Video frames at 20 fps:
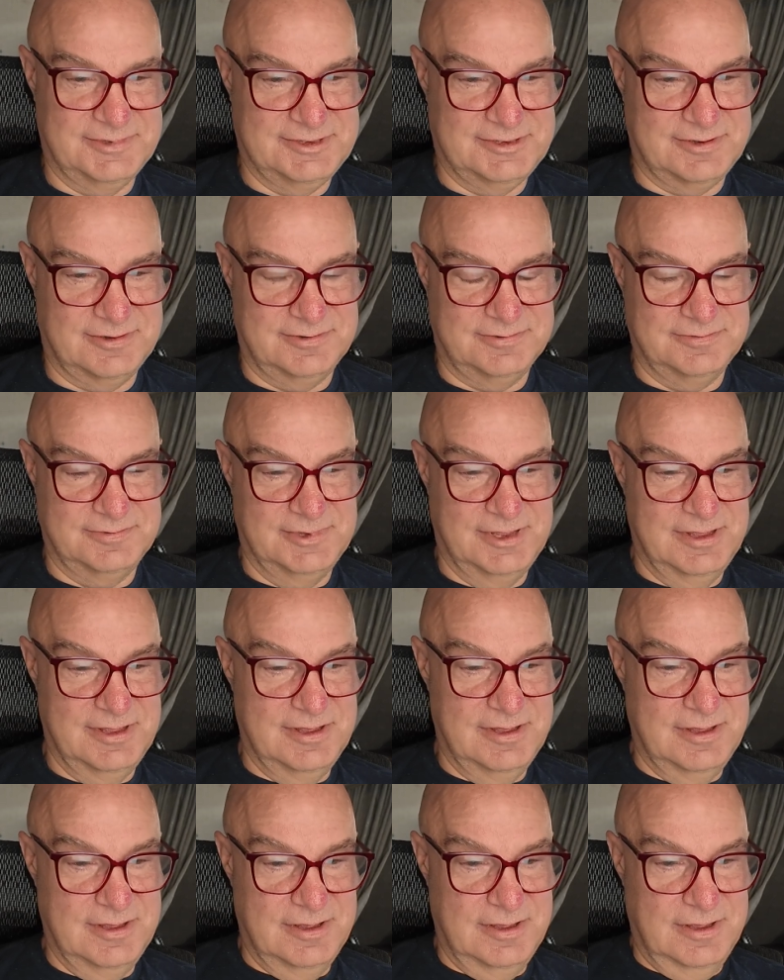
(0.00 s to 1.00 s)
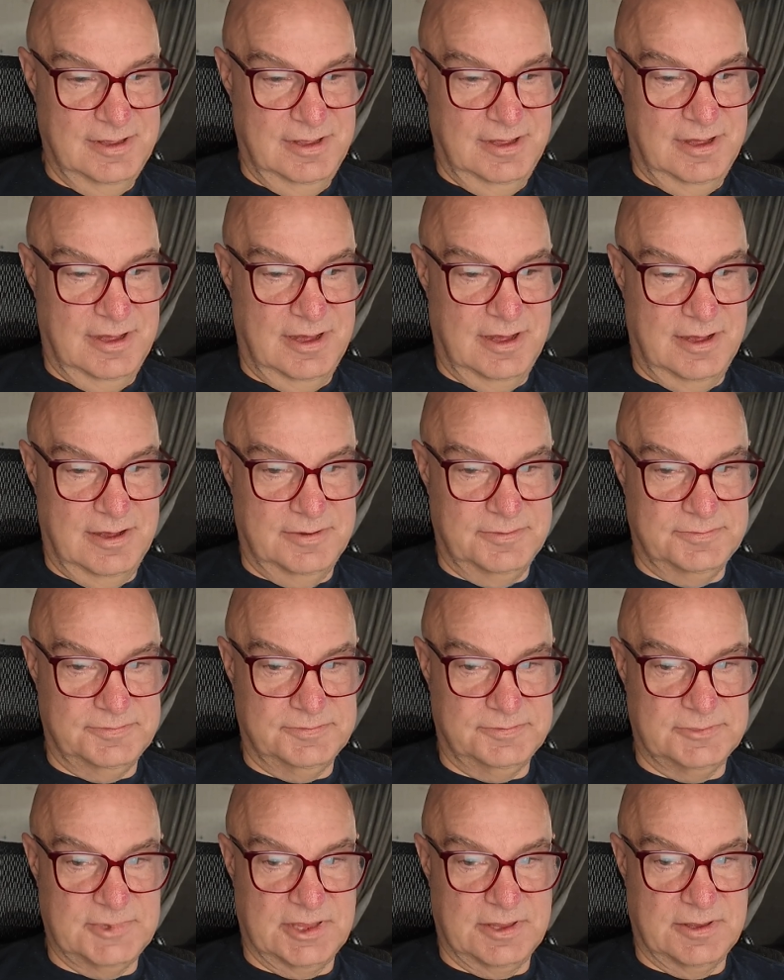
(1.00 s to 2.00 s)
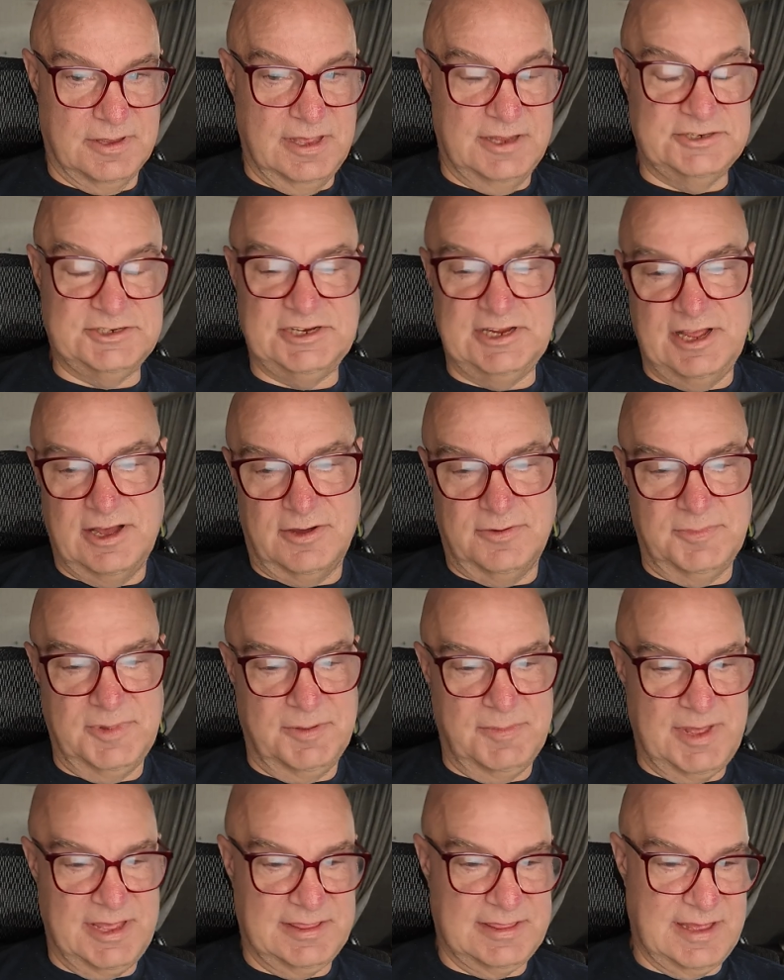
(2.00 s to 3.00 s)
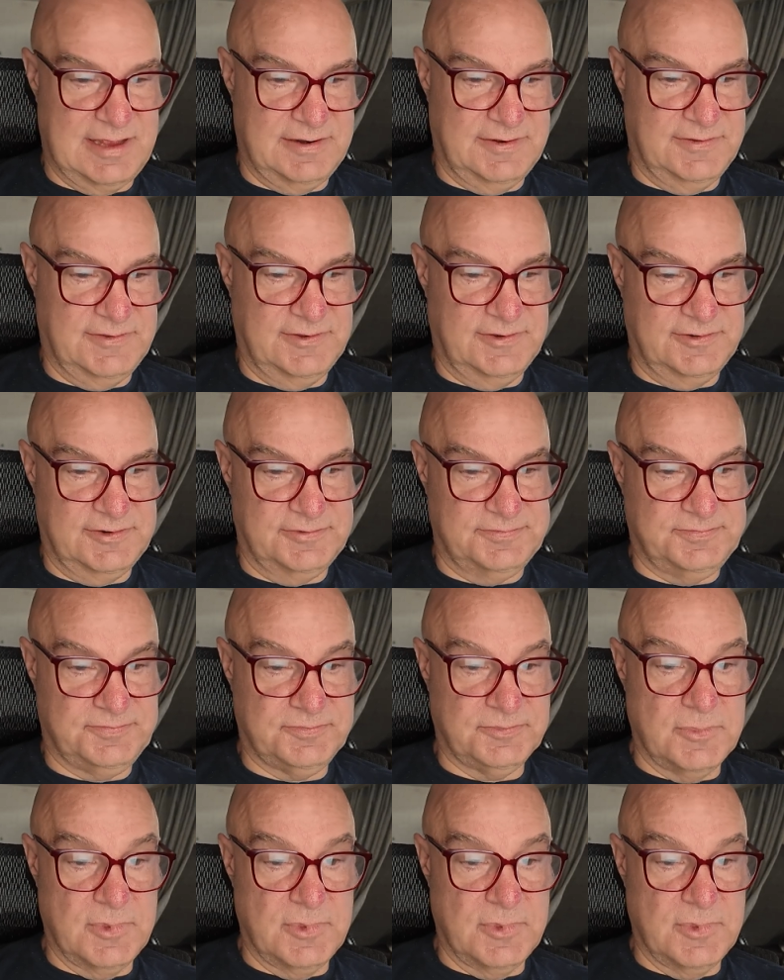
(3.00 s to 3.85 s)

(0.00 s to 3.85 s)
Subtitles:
So, and she helped me make that decision.